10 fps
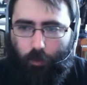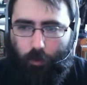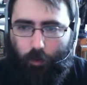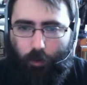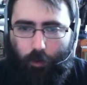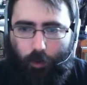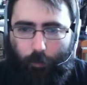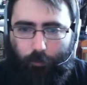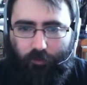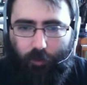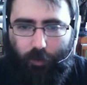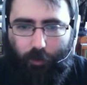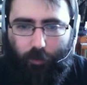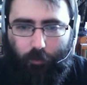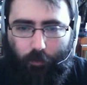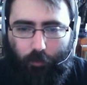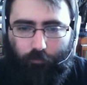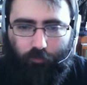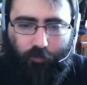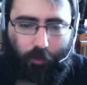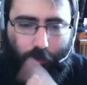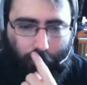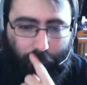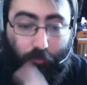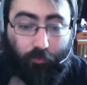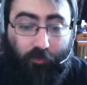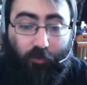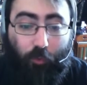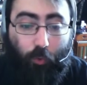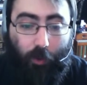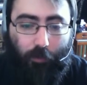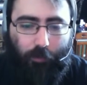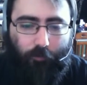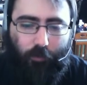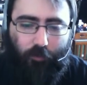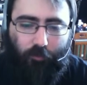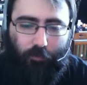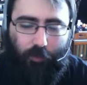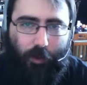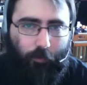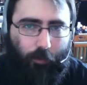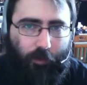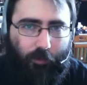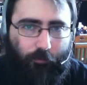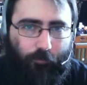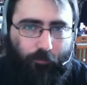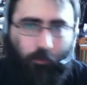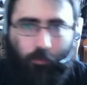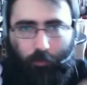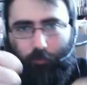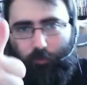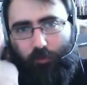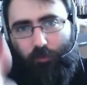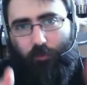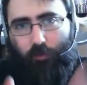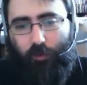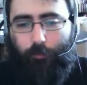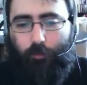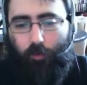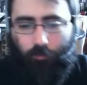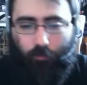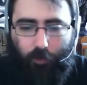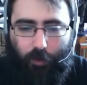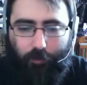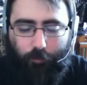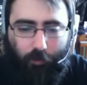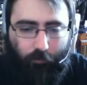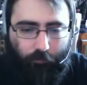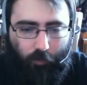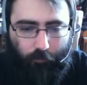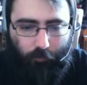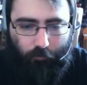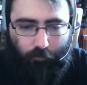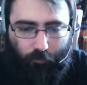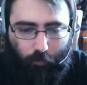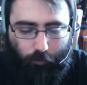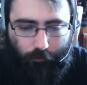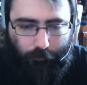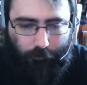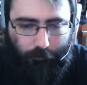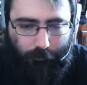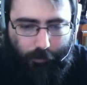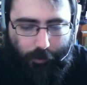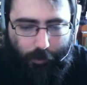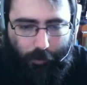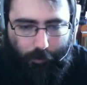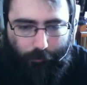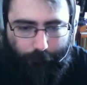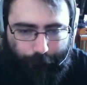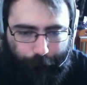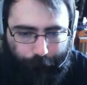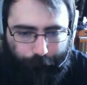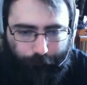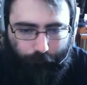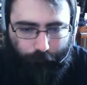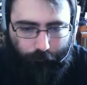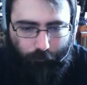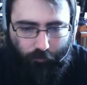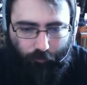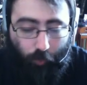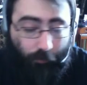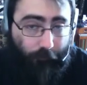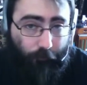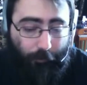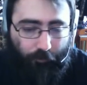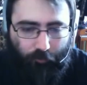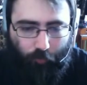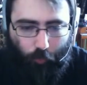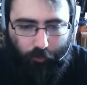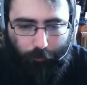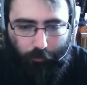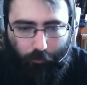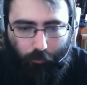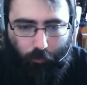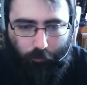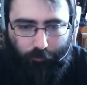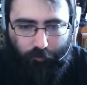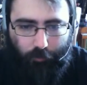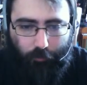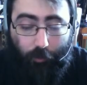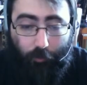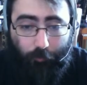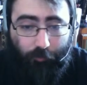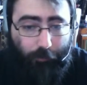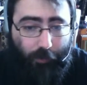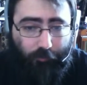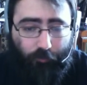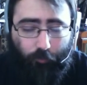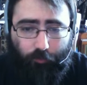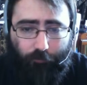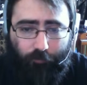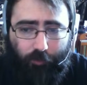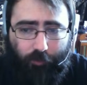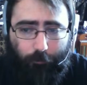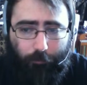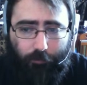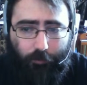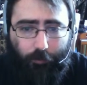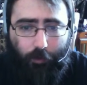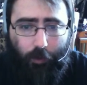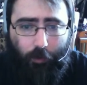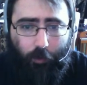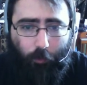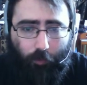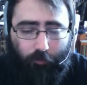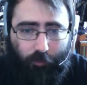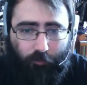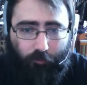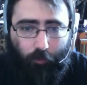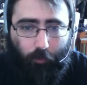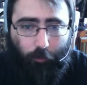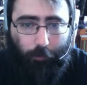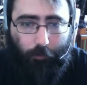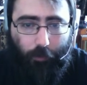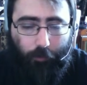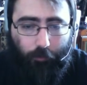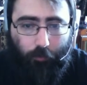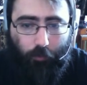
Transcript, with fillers: uh, I would say if she's got, and th- this is cool. I love that it's got the handwriting. Kudos Synaptico for that handwriting font right there. That's cool. Um, so all that information is going to be listed here. Now I can run some tests. So she's got fatigue and bleeding. I kind of want to test her blood.